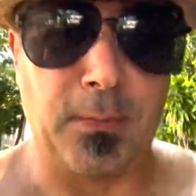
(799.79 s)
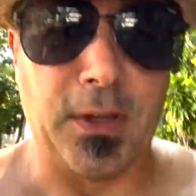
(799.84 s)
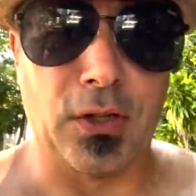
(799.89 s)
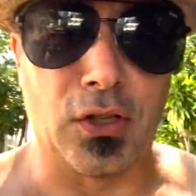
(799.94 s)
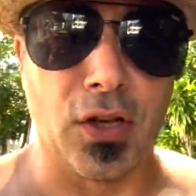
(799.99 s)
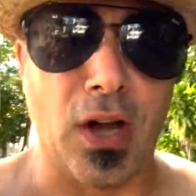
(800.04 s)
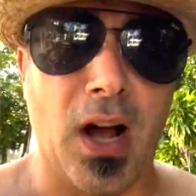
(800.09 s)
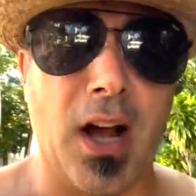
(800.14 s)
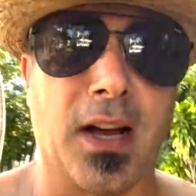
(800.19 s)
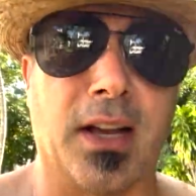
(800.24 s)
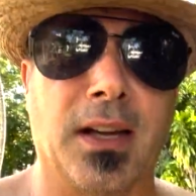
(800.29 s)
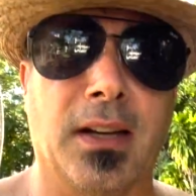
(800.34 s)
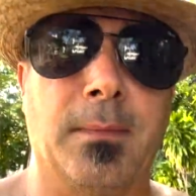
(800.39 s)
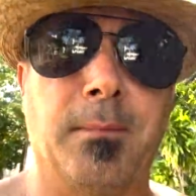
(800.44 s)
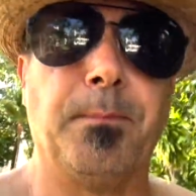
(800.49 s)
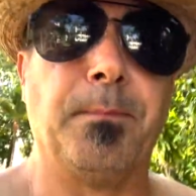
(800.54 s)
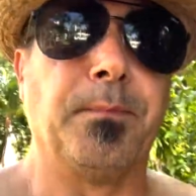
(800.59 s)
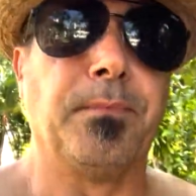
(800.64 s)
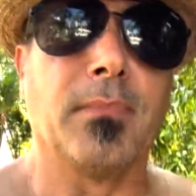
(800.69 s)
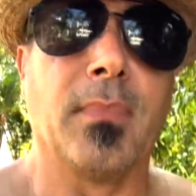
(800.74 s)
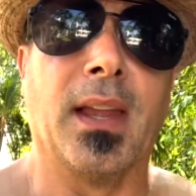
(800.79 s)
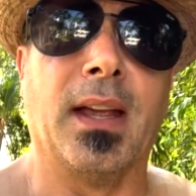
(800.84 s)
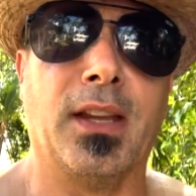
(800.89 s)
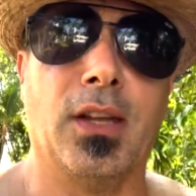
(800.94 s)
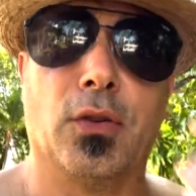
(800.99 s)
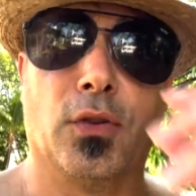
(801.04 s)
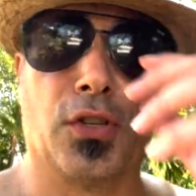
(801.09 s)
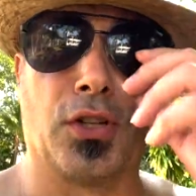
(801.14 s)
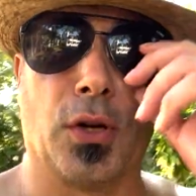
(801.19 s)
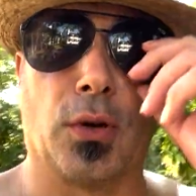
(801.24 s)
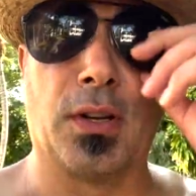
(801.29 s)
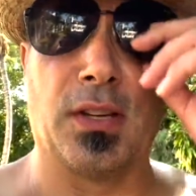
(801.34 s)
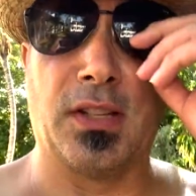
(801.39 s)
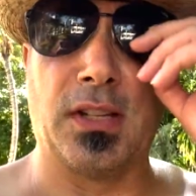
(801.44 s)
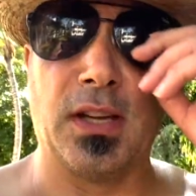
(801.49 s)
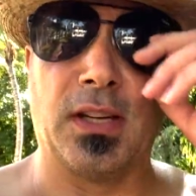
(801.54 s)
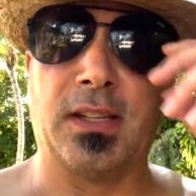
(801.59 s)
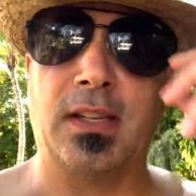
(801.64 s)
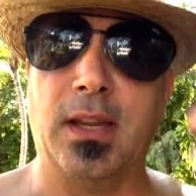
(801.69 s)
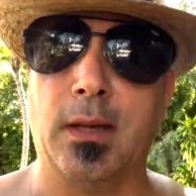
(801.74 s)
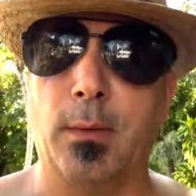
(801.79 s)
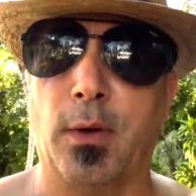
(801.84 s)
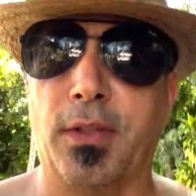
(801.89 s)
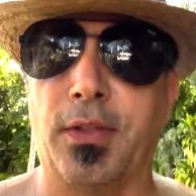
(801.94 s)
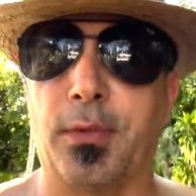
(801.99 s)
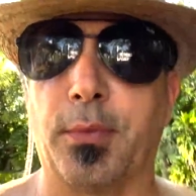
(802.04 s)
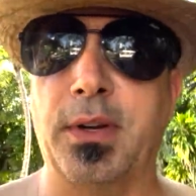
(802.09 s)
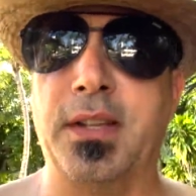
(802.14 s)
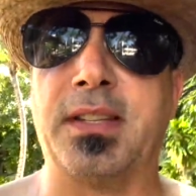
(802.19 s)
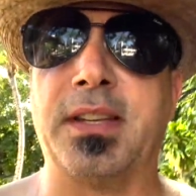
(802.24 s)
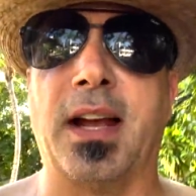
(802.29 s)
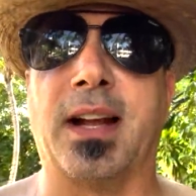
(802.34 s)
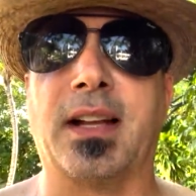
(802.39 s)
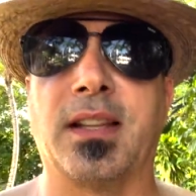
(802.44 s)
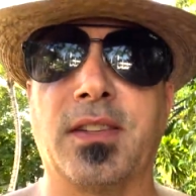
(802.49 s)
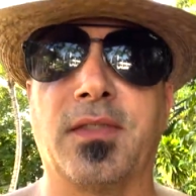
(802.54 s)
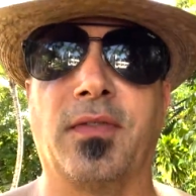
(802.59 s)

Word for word: They're talking, you know, 0 to 60 in about 3 seconds